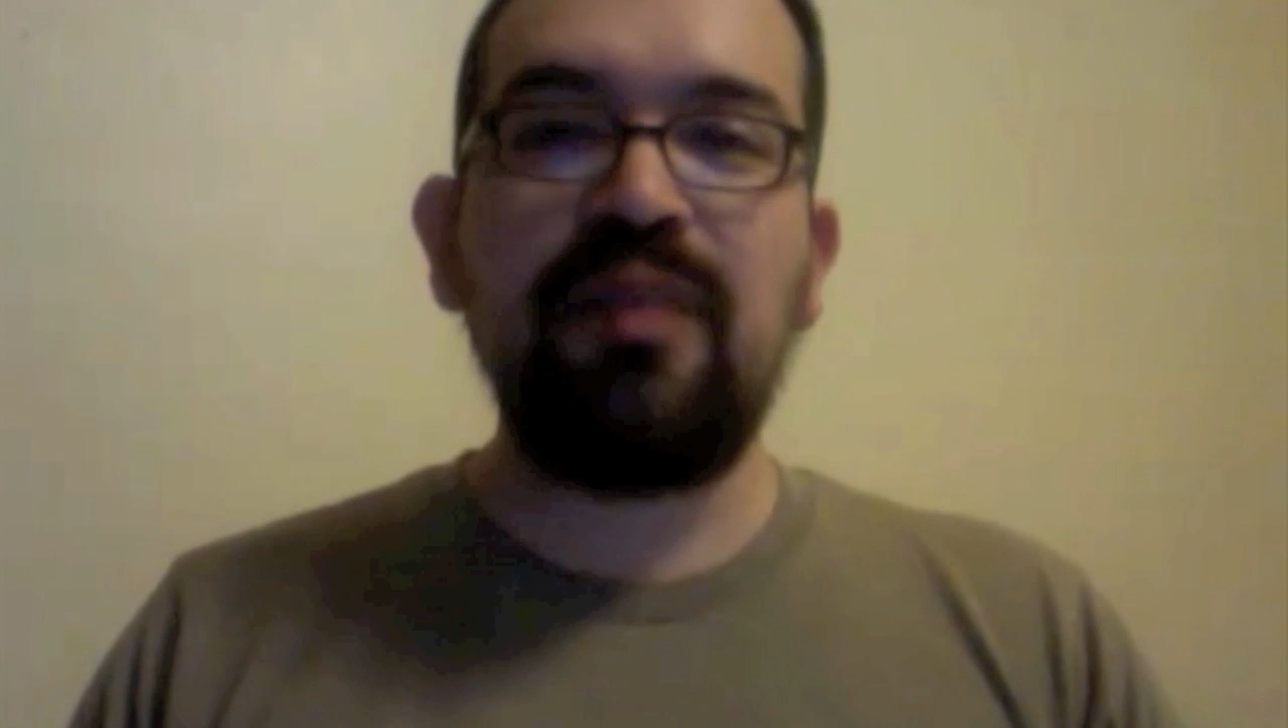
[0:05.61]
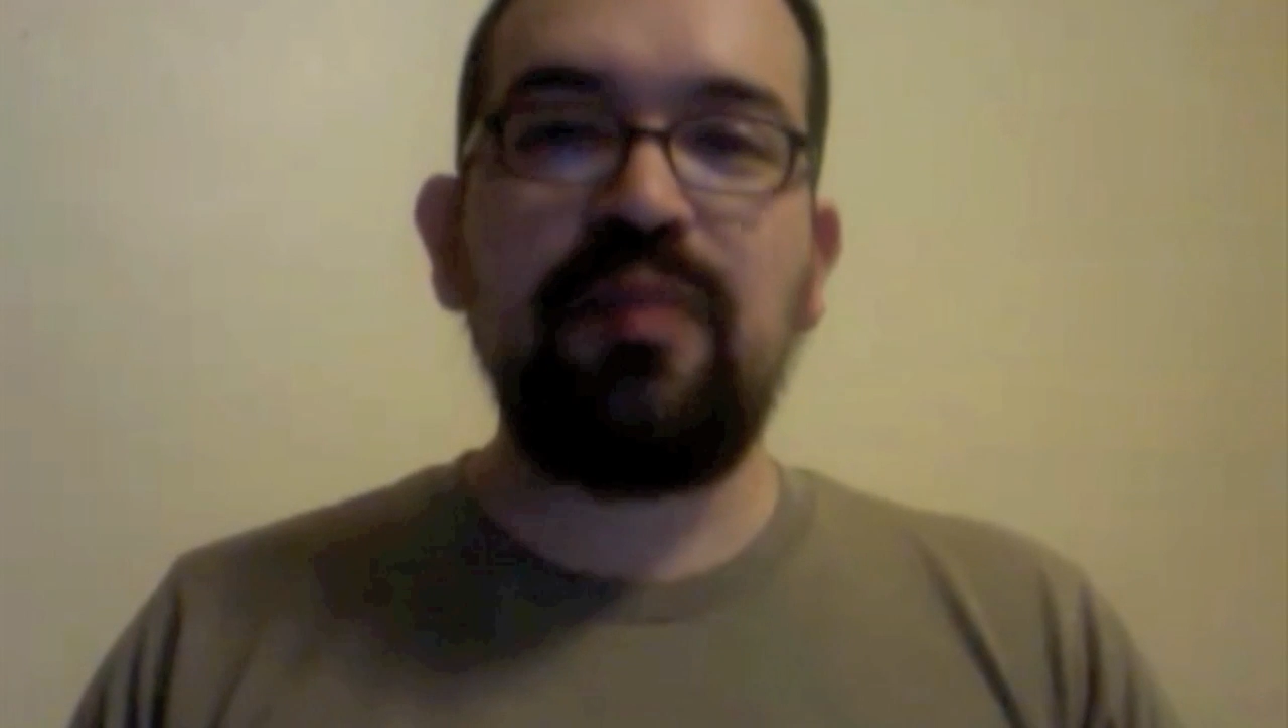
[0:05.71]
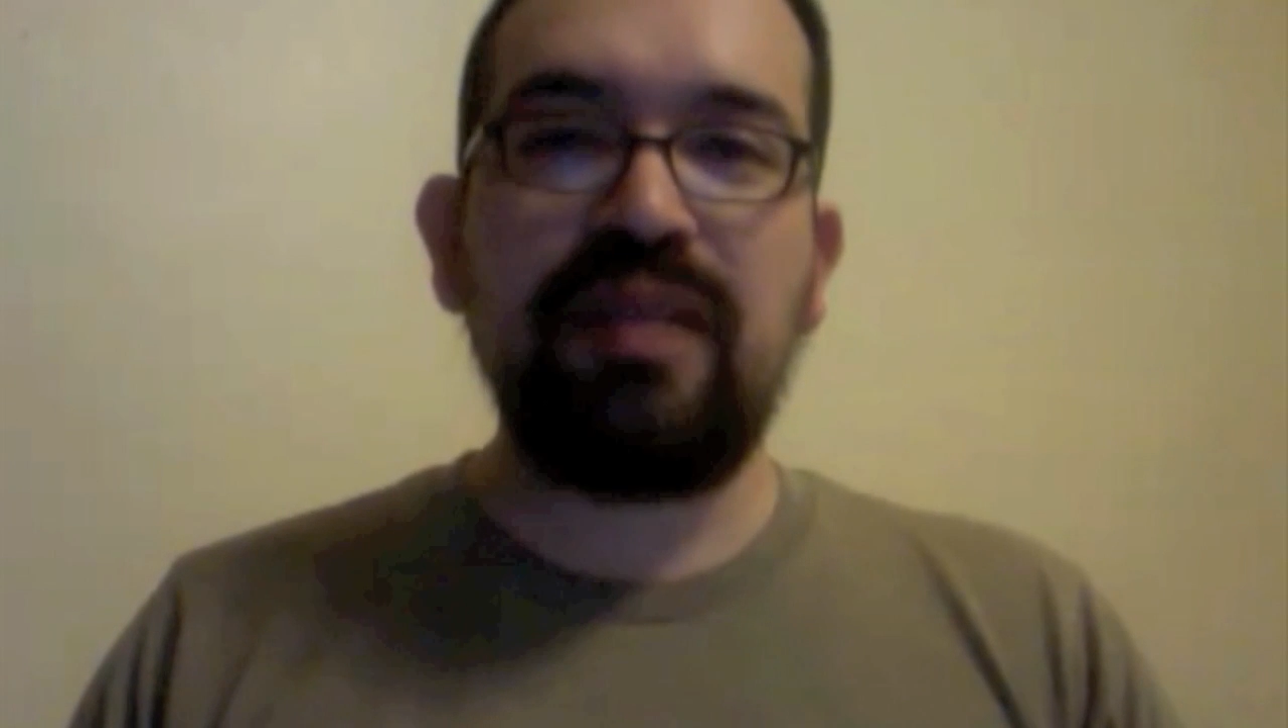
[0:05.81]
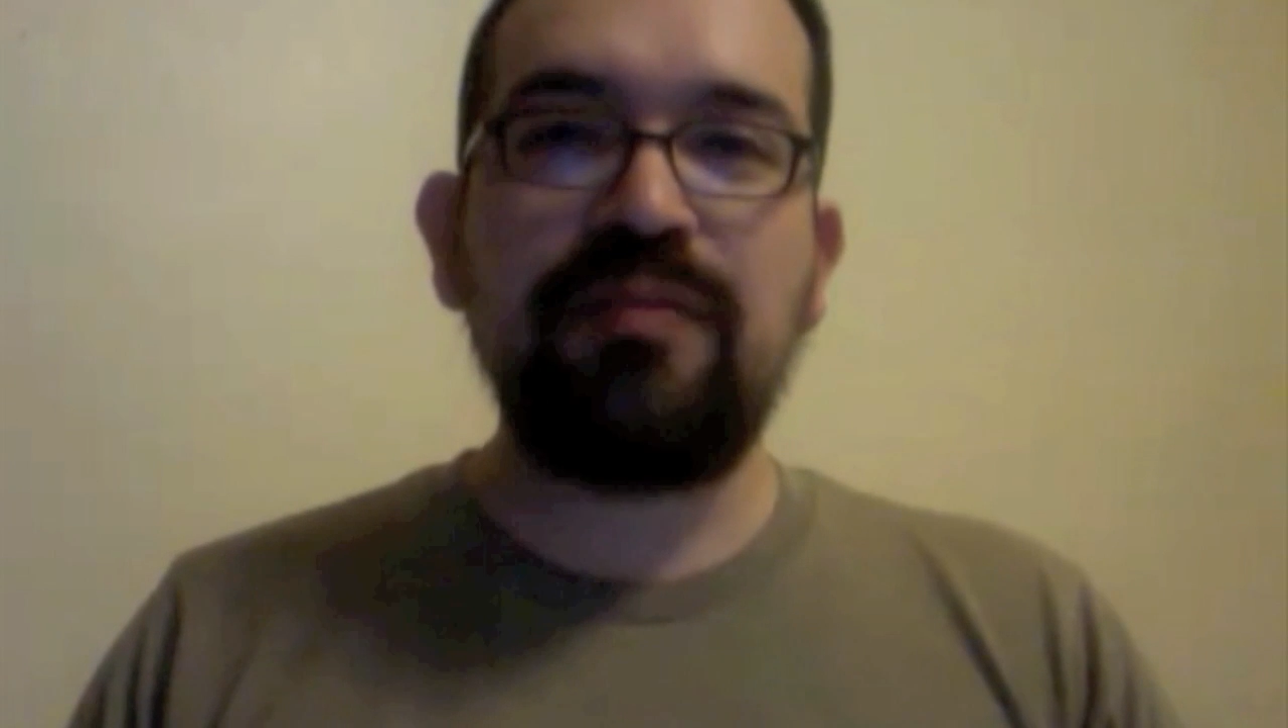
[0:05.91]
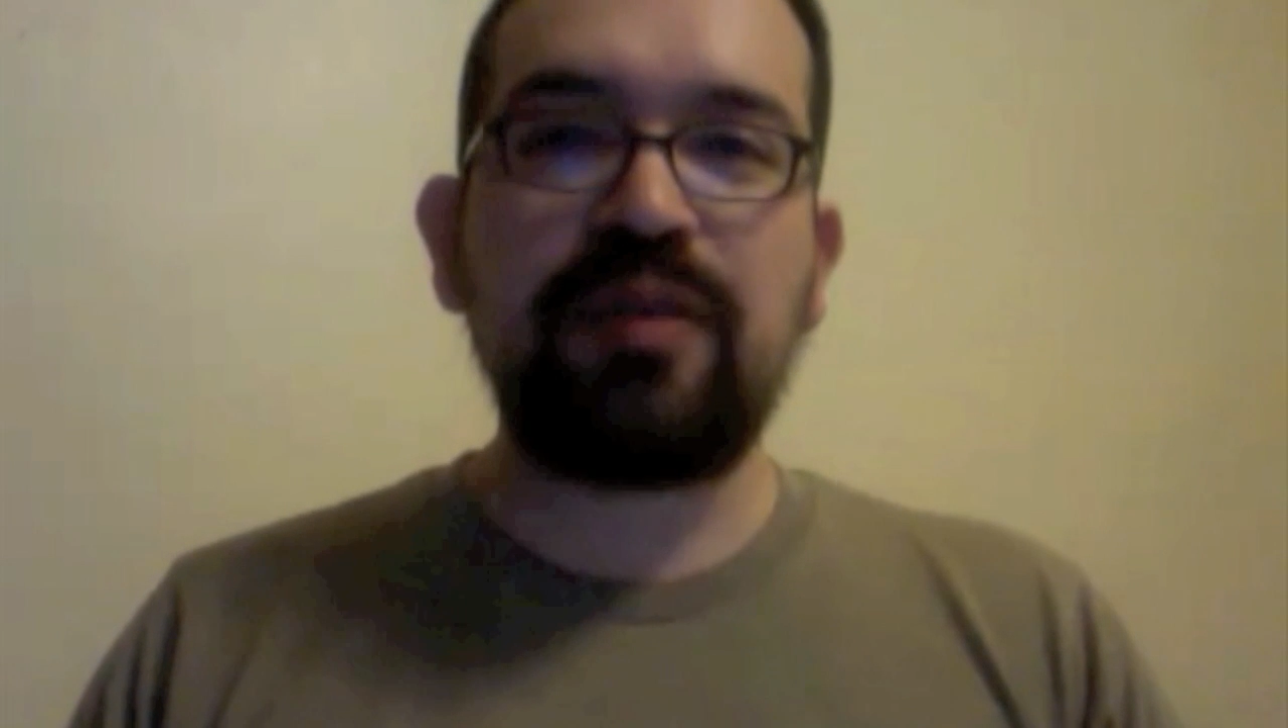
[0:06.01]

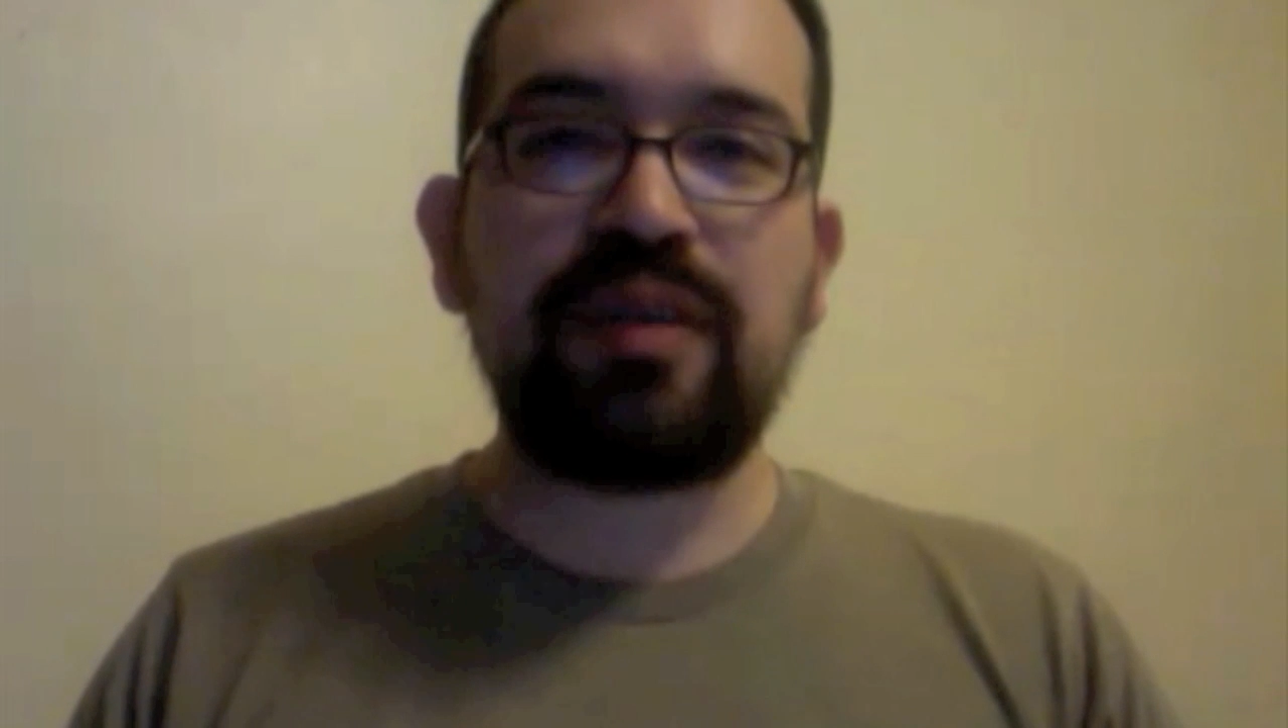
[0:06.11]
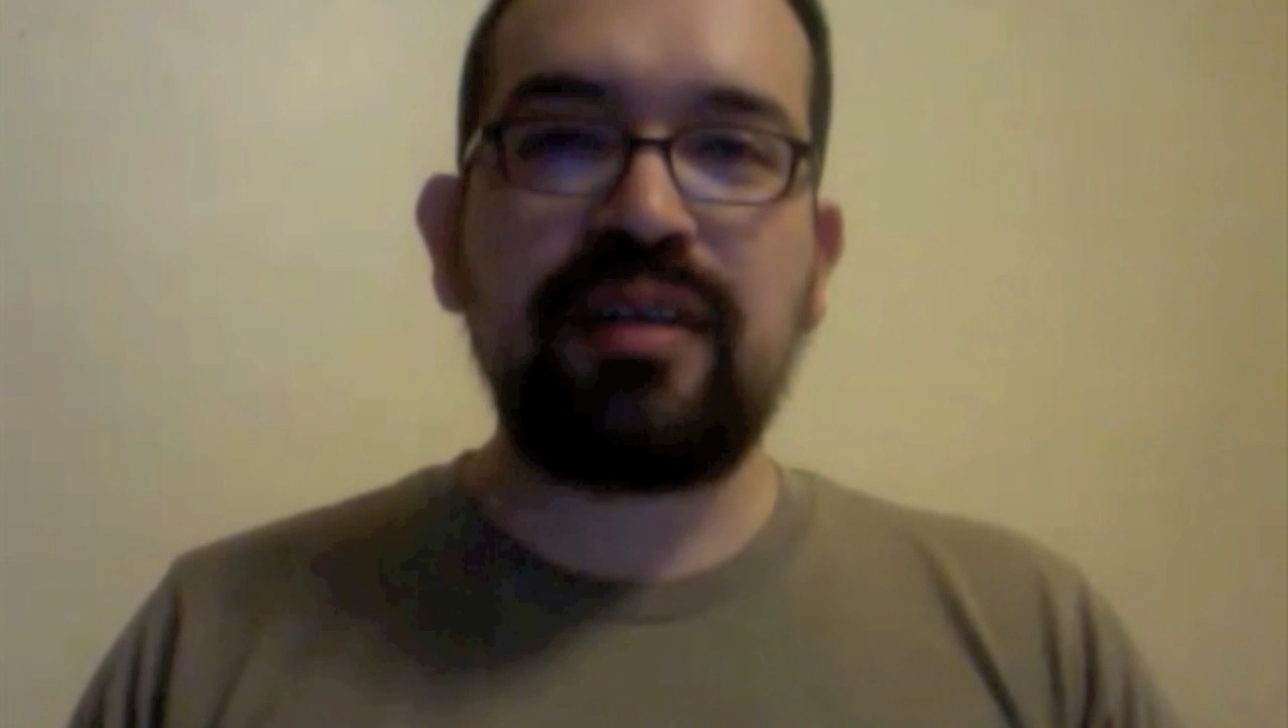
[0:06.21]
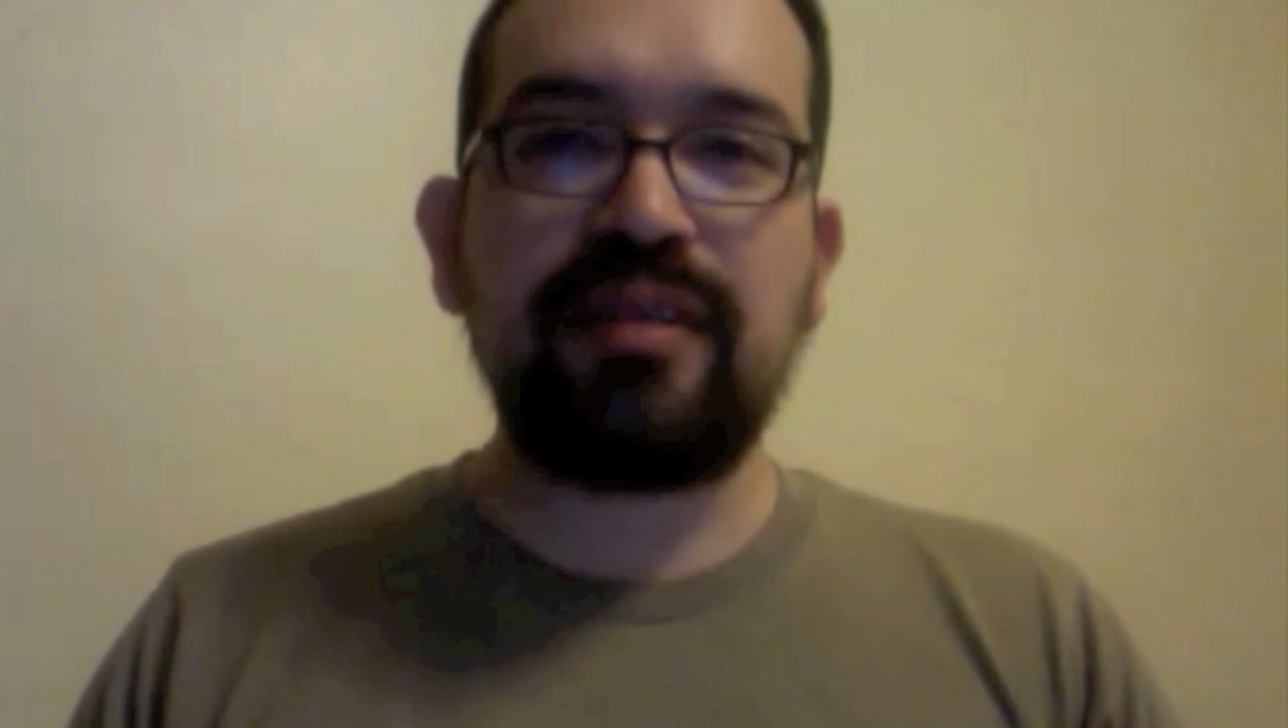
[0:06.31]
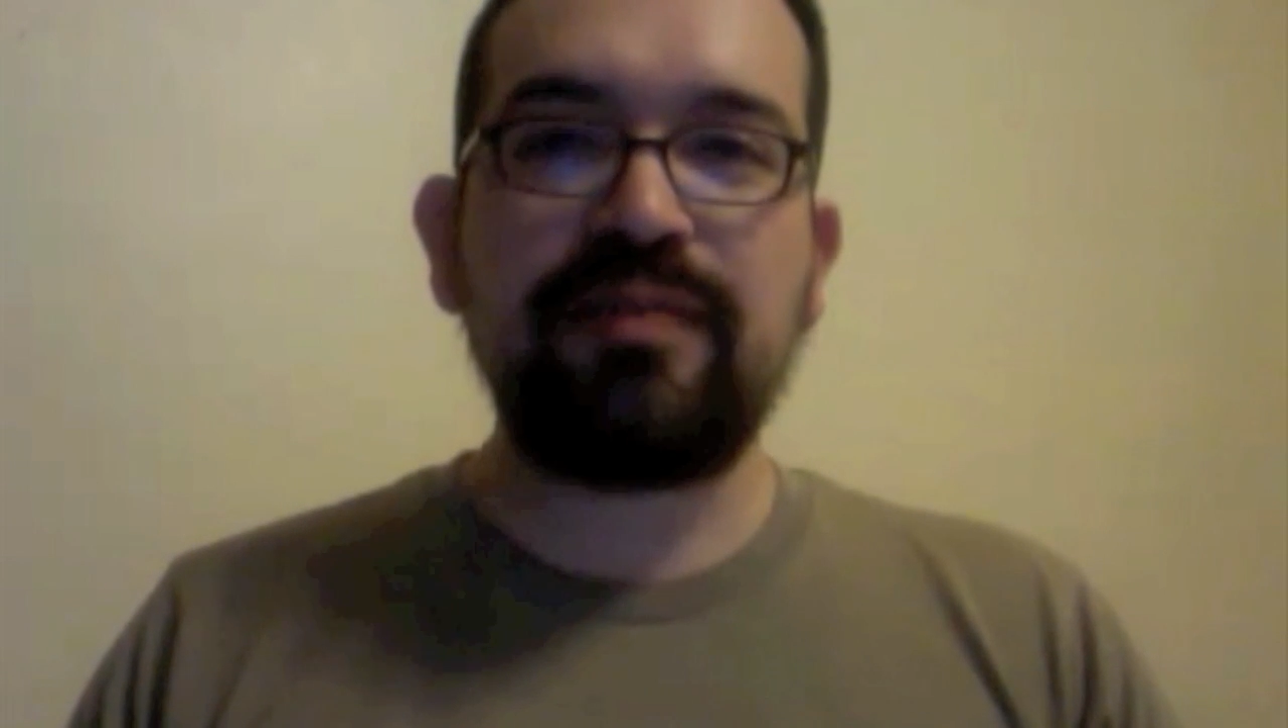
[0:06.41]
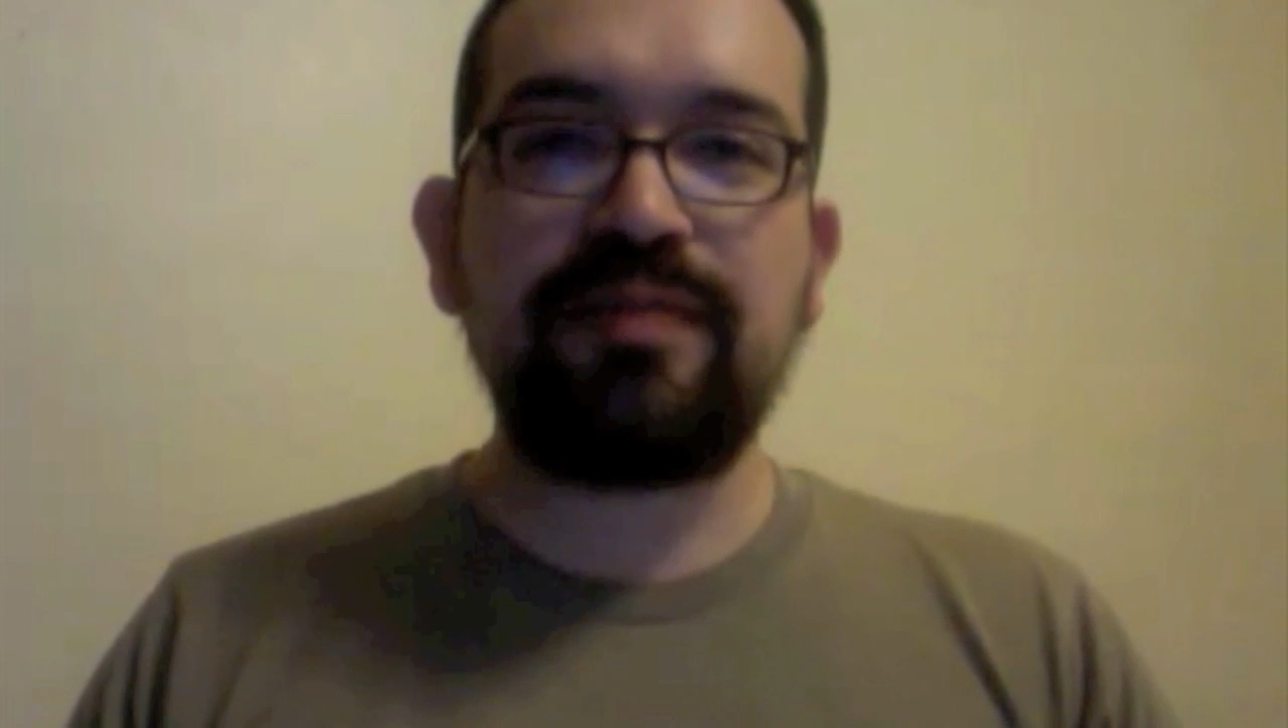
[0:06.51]
my name is
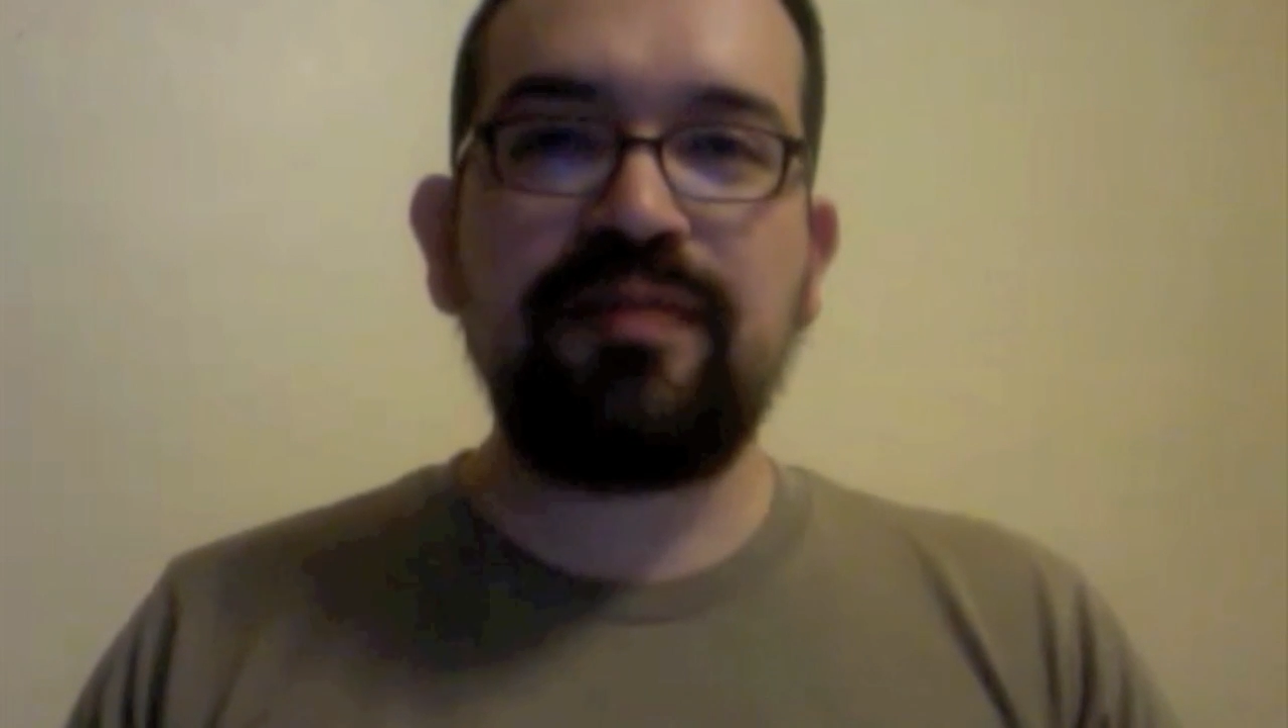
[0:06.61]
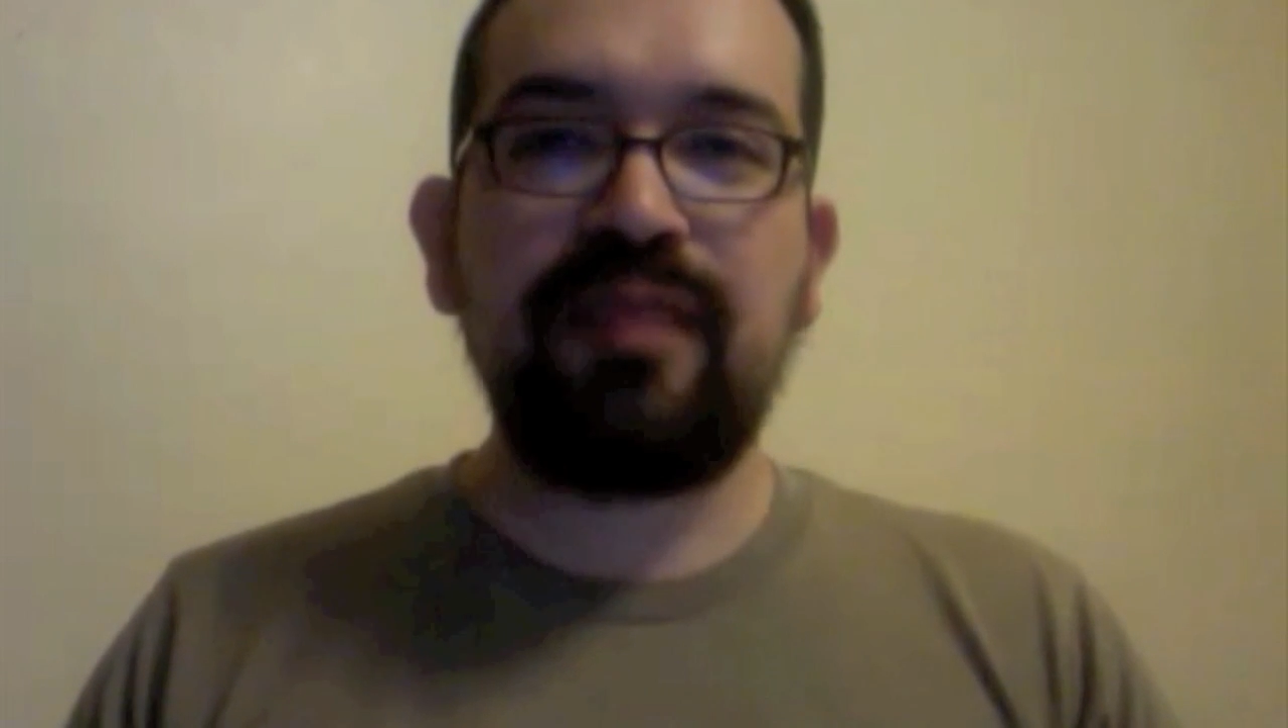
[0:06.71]
Ricardo.